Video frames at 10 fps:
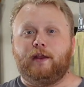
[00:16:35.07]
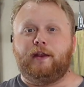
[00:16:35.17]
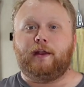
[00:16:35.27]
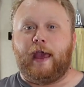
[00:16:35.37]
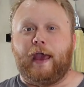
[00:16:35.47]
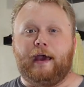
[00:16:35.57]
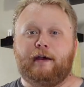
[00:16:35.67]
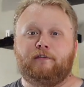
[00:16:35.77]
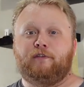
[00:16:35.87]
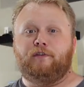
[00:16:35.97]
didn't
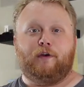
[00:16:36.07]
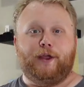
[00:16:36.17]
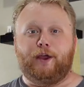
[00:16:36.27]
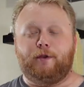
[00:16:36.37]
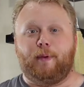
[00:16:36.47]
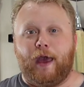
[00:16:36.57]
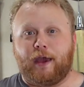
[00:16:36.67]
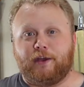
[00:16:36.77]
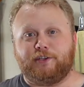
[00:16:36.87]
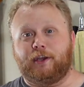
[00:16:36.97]
have very good
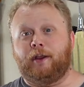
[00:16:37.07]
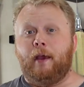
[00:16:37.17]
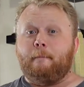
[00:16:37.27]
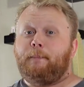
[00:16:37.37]
packaging,